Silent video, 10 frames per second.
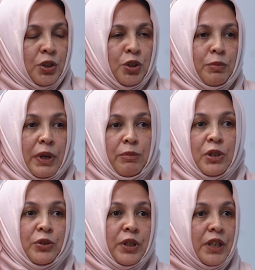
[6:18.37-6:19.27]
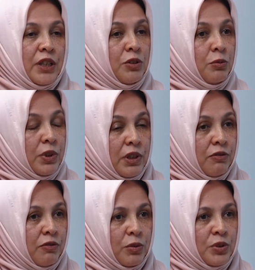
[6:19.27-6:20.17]
You may be looking at a
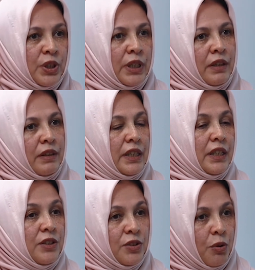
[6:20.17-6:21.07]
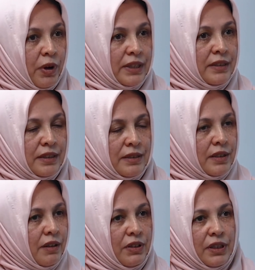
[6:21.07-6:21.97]
workforce that is quite tech
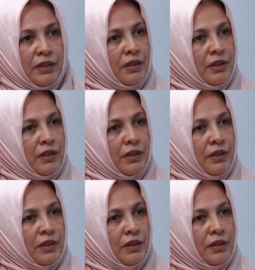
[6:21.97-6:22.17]
savvy.